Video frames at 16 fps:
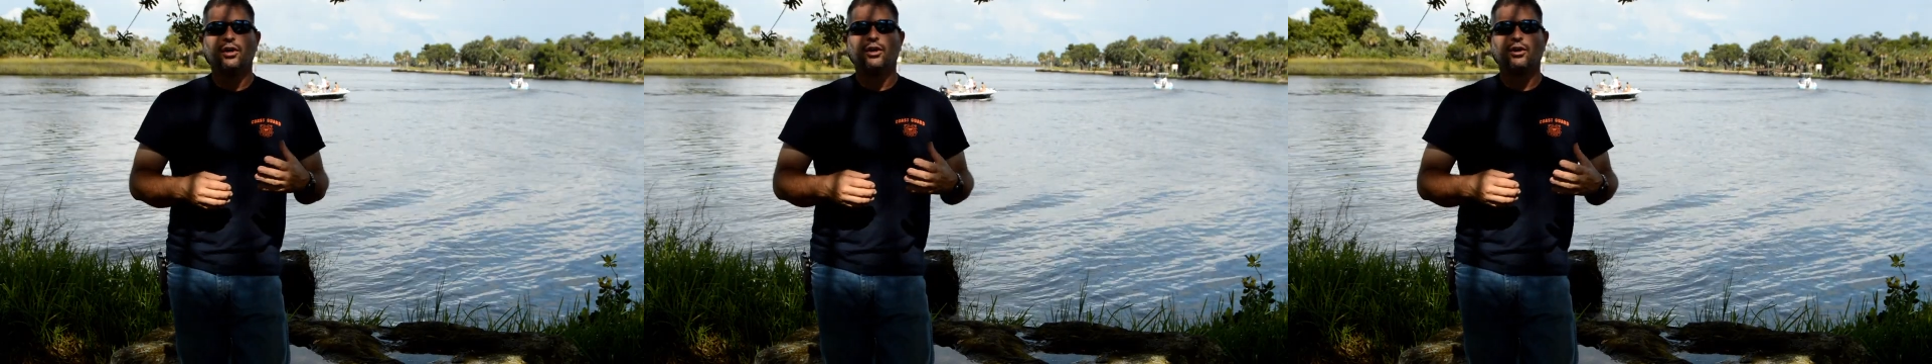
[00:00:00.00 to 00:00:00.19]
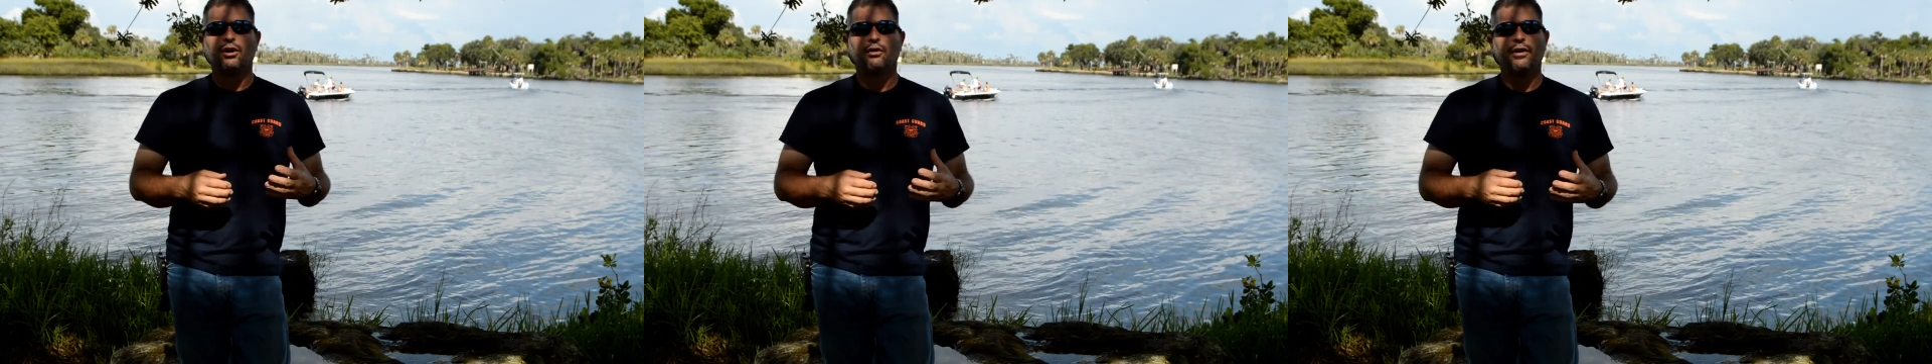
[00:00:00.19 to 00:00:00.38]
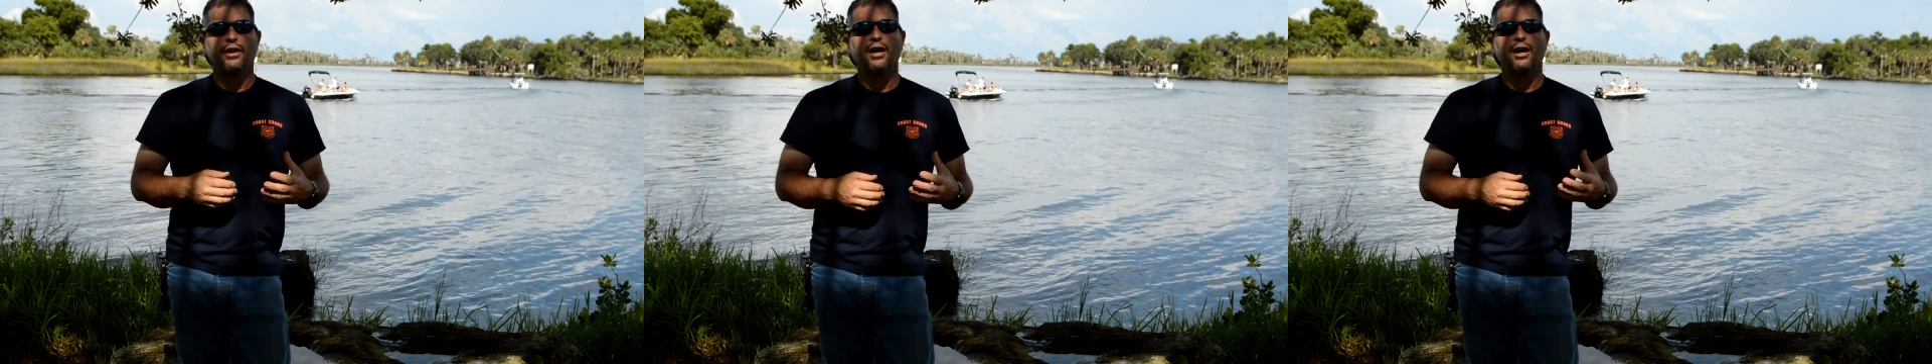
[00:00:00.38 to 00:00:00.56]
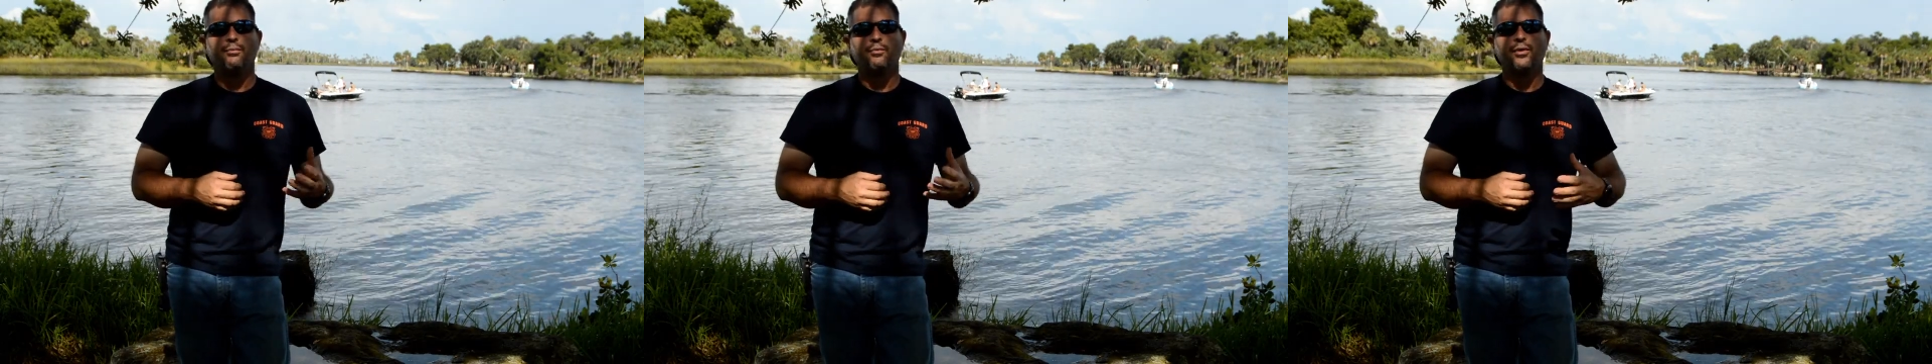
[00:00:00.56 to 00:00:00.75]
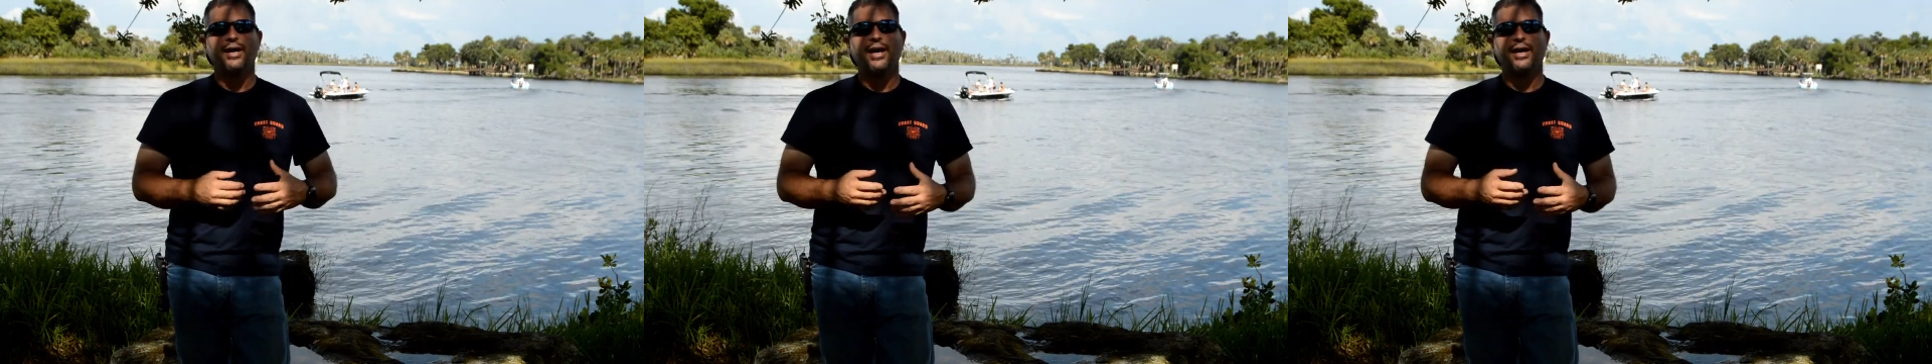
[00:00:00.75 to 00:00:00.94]
Growing up,
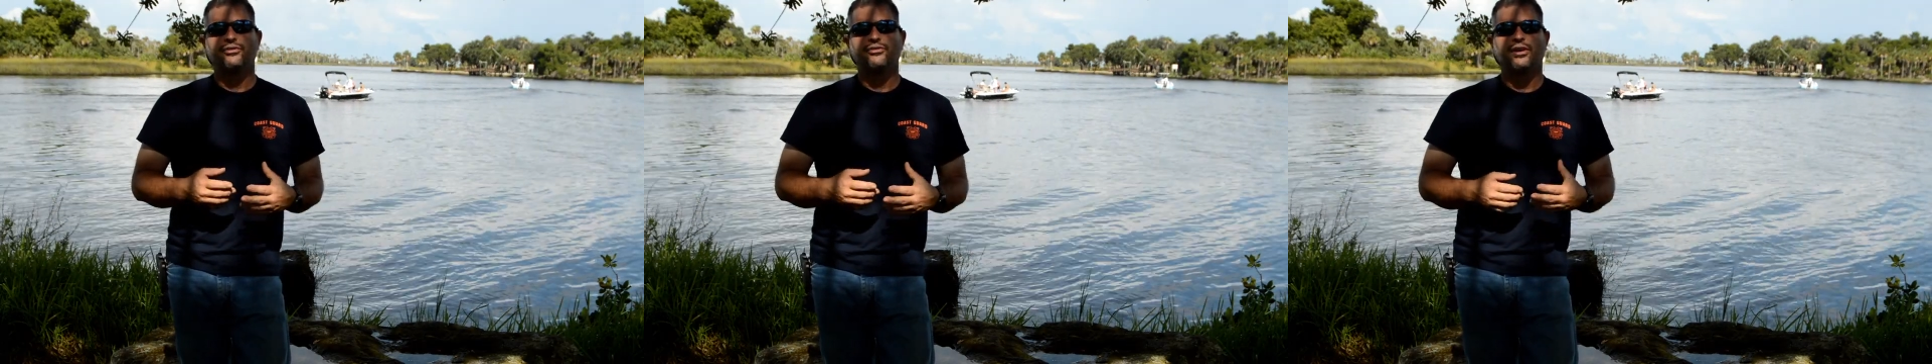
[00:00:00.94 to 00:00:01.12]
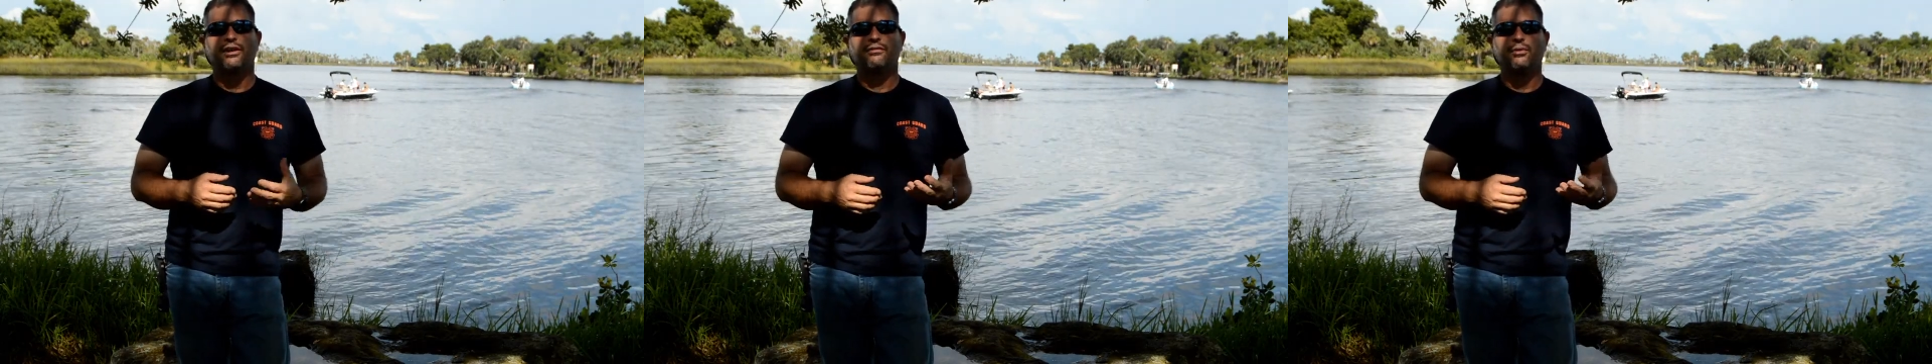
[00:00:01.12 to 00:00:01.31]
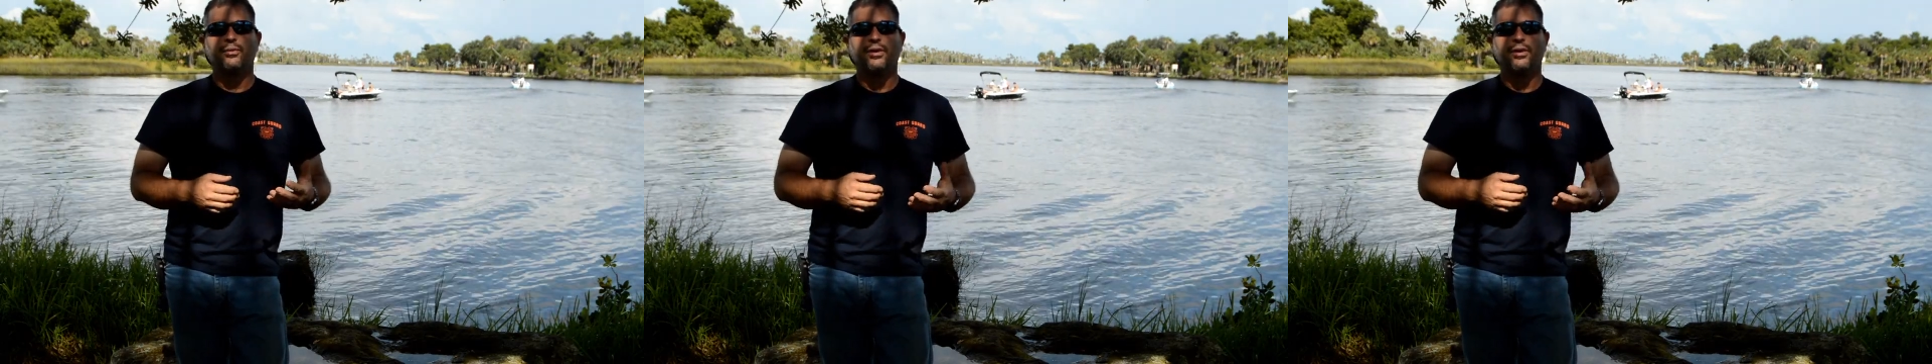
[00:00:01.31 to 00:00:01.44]
we had several.